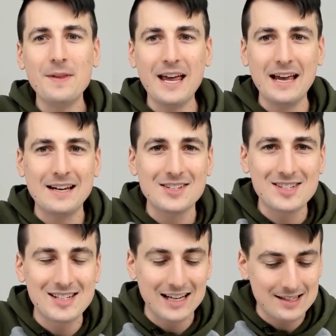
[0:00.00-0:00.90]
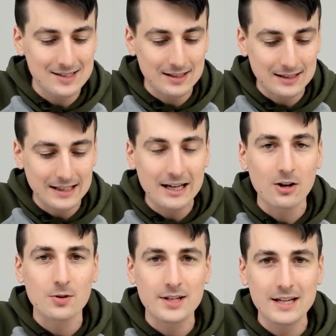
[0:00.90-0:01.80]
and 6
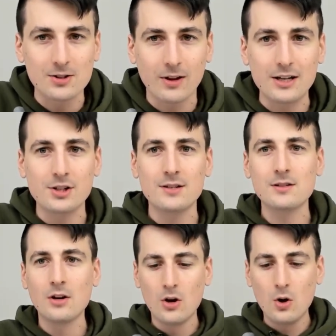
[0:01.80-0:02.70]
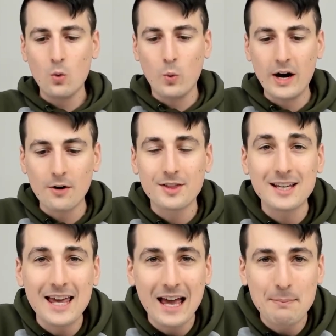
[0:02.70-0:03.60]
liter diesel engines, where the
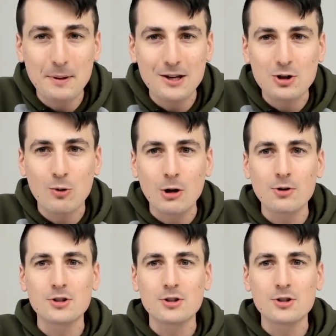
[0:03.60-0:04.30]
KP200